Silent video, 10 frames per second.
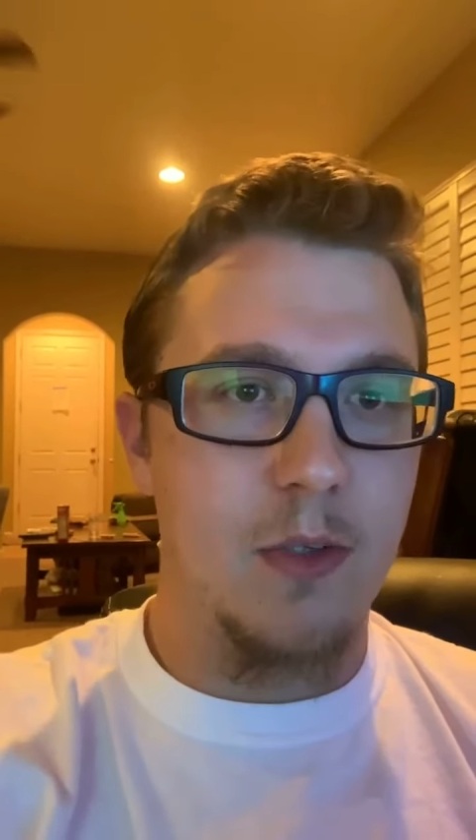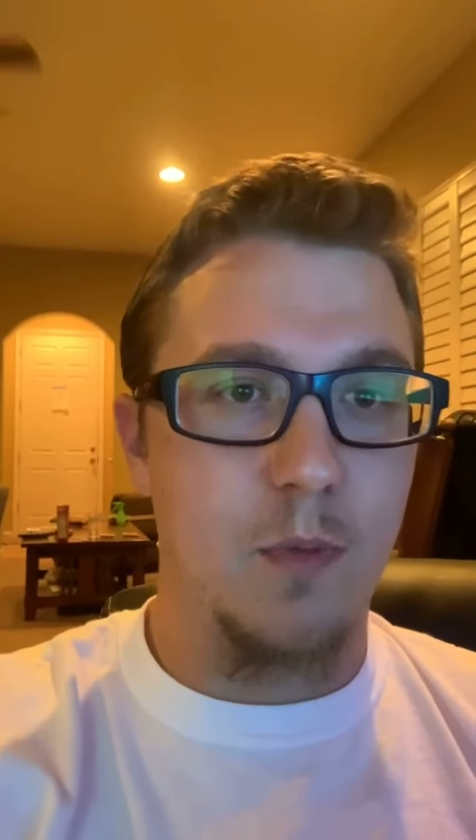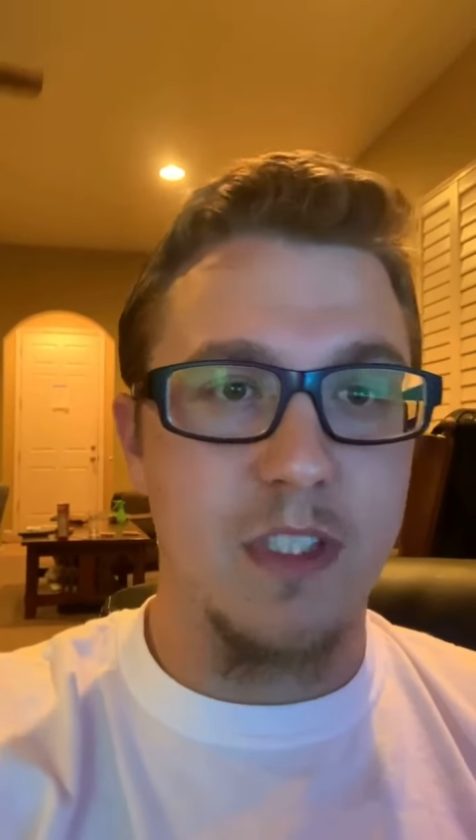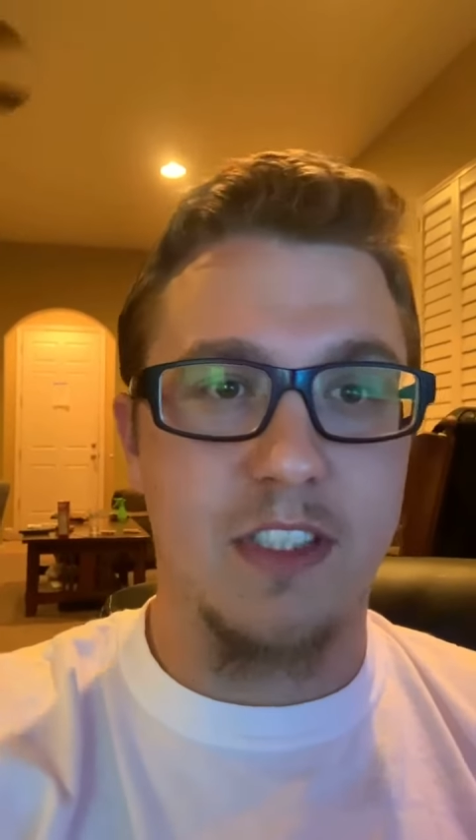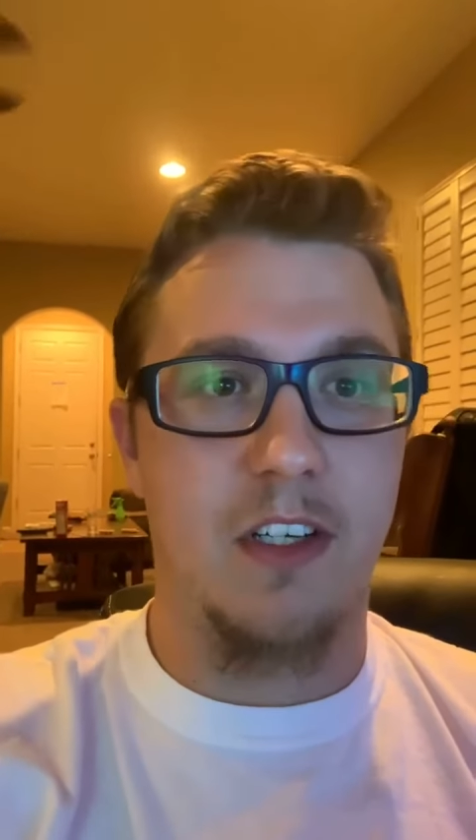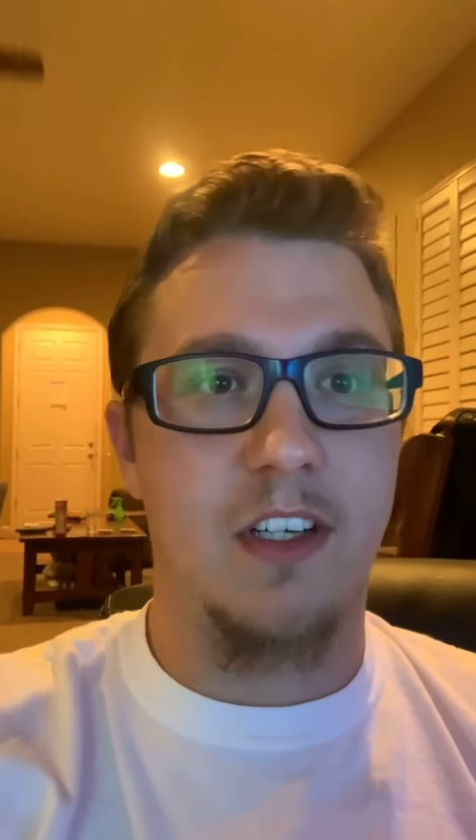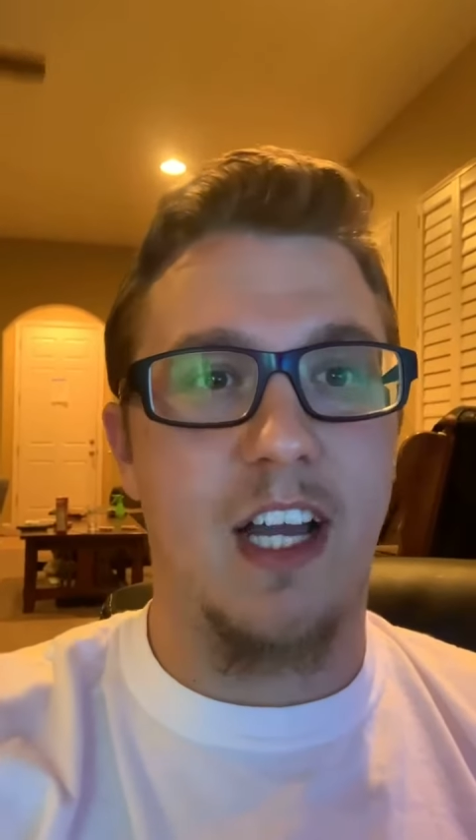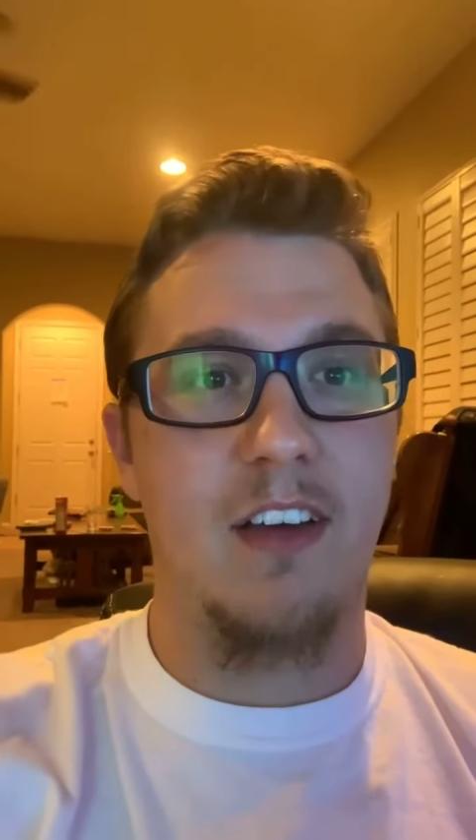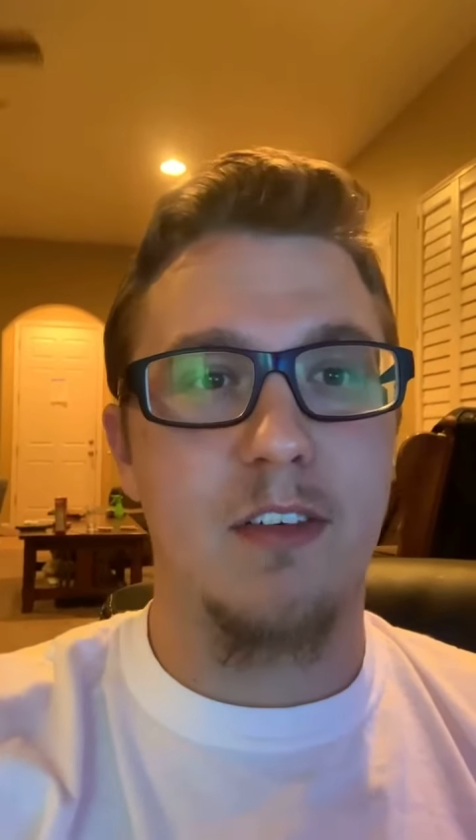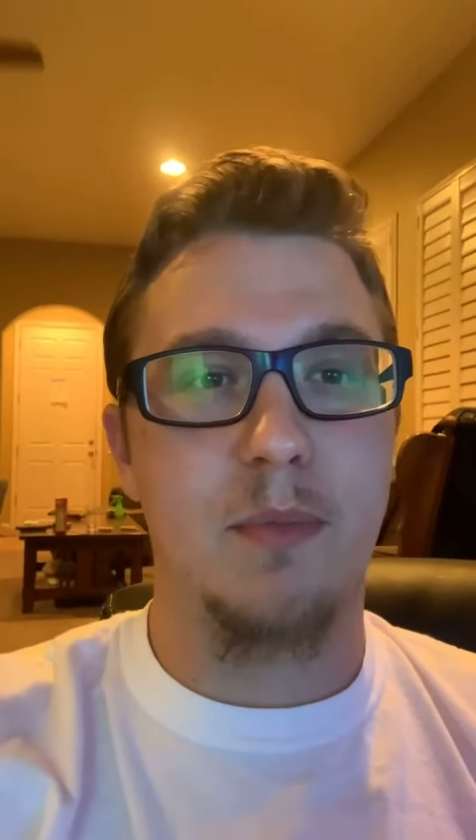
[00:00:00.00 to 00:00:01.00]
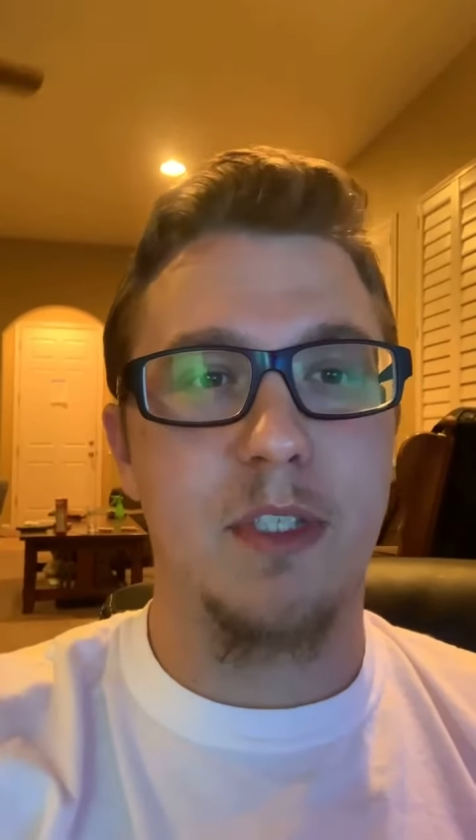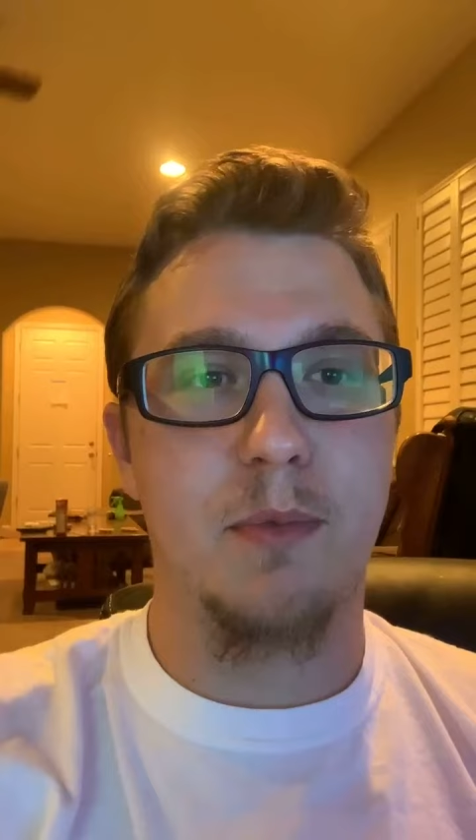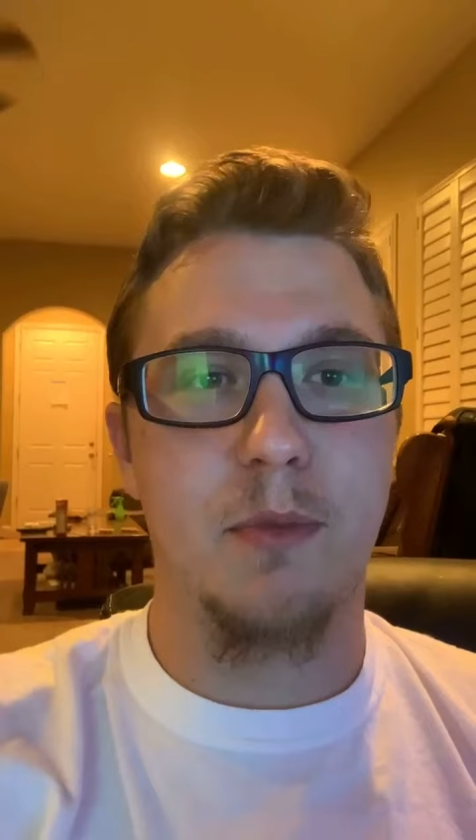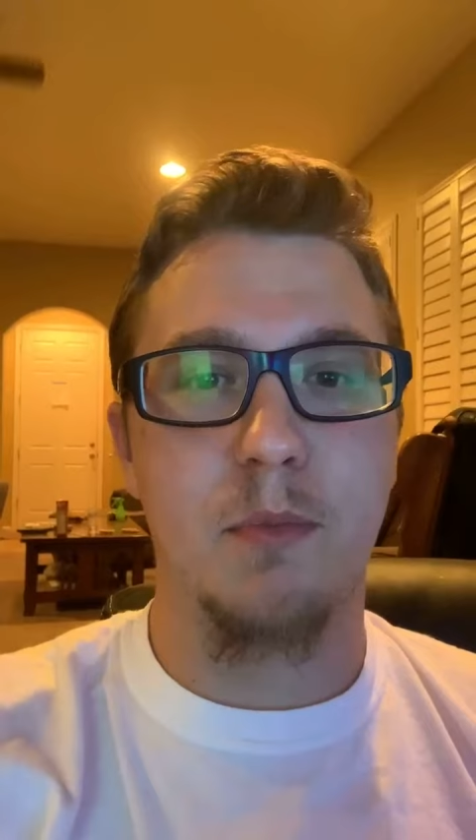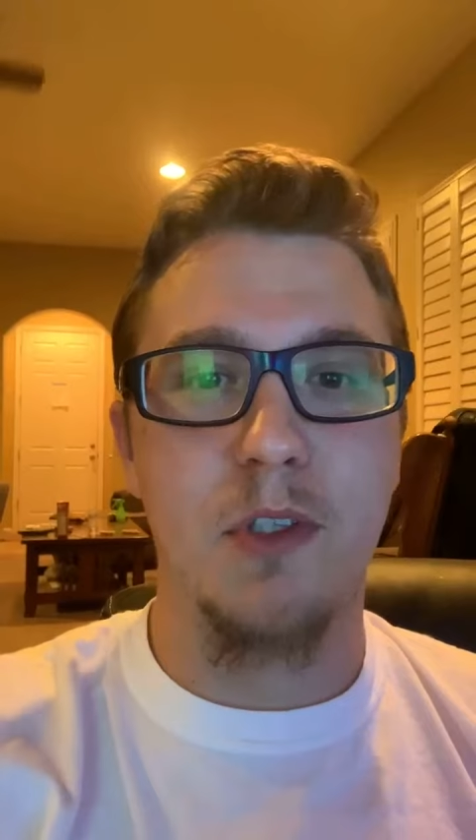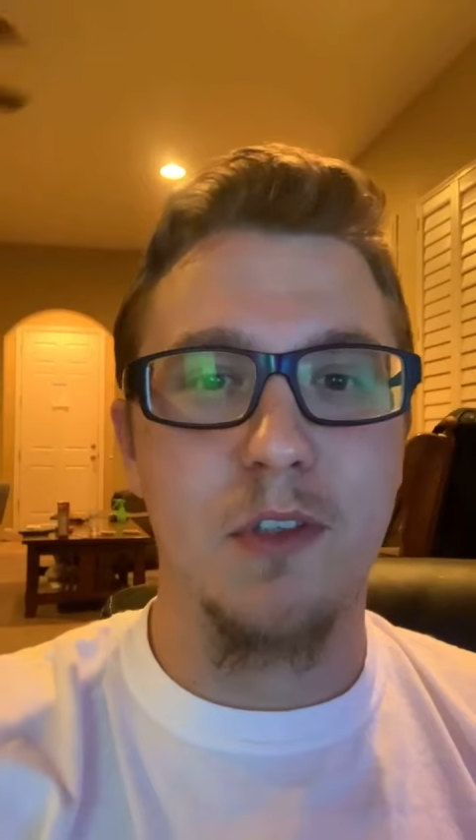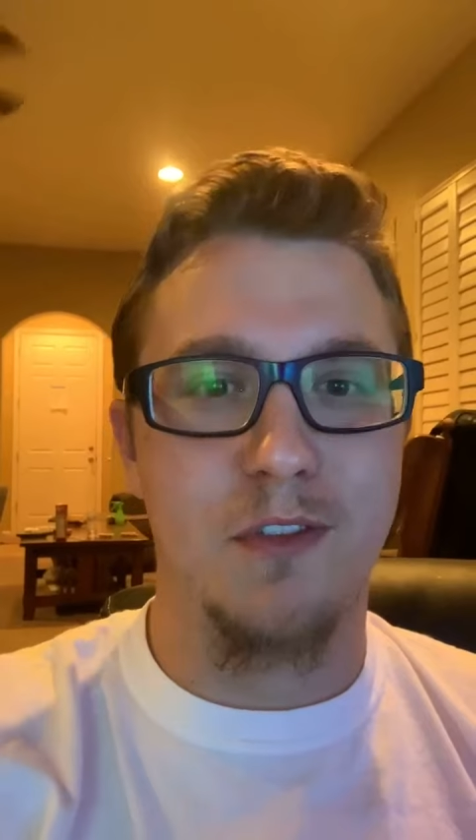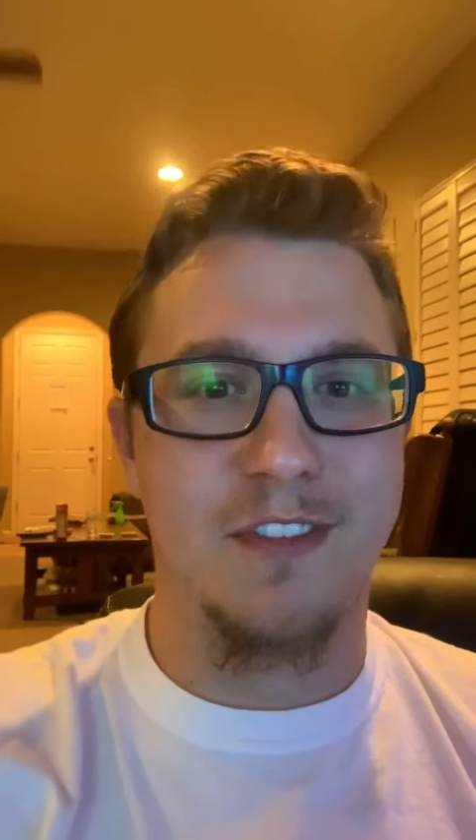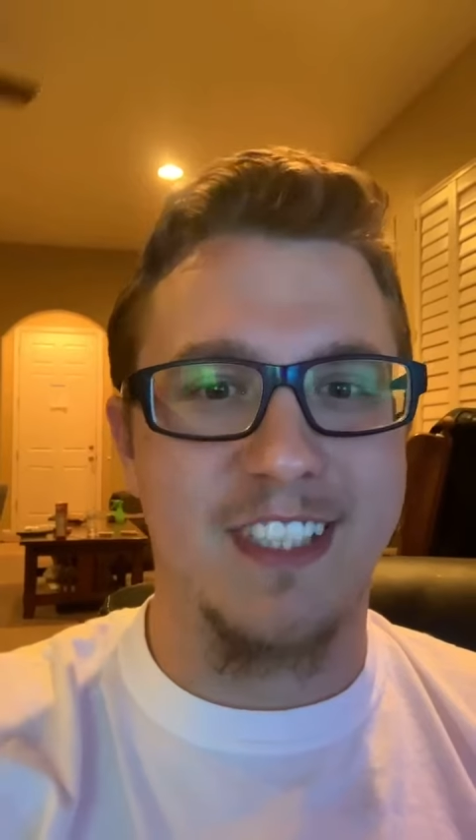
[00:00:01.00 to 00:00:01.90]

we started having people move